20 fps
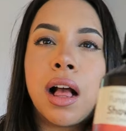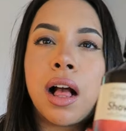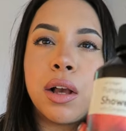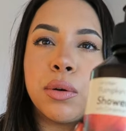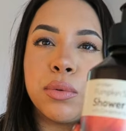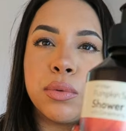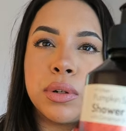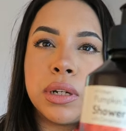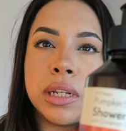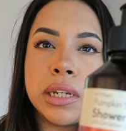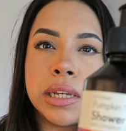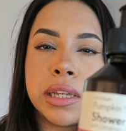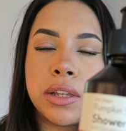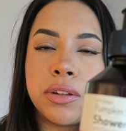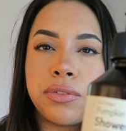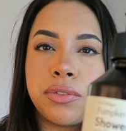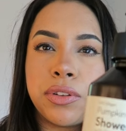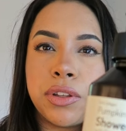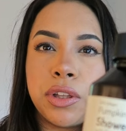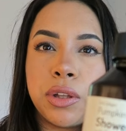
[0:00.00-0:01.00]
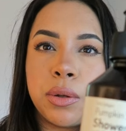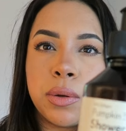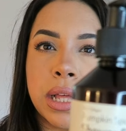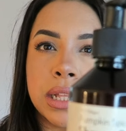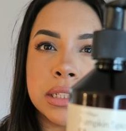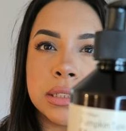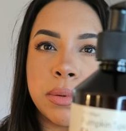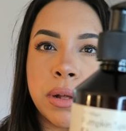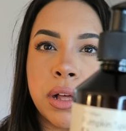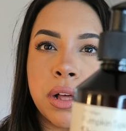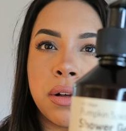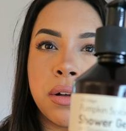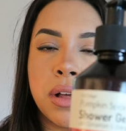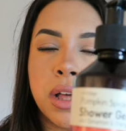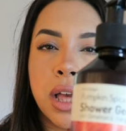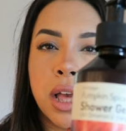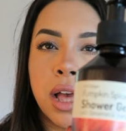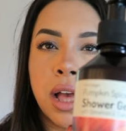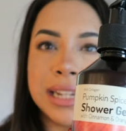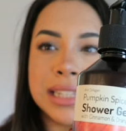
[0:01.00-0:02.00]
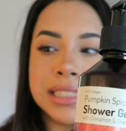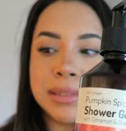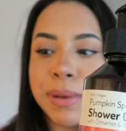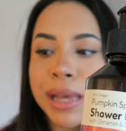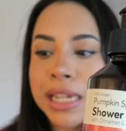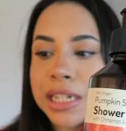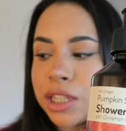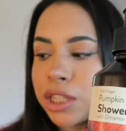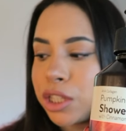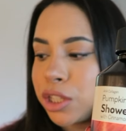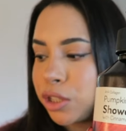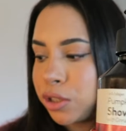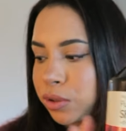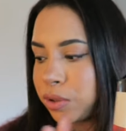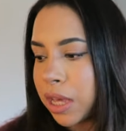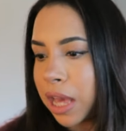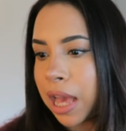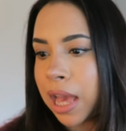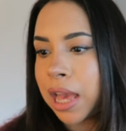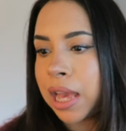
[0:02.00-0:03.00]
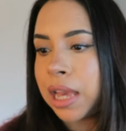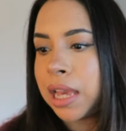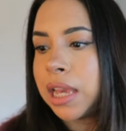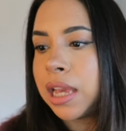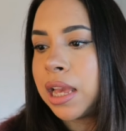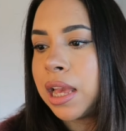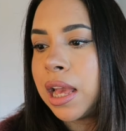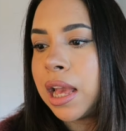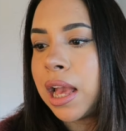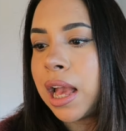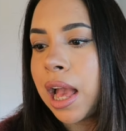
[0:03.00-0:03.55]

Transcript: I will link it for you as well. And it's made in the UK,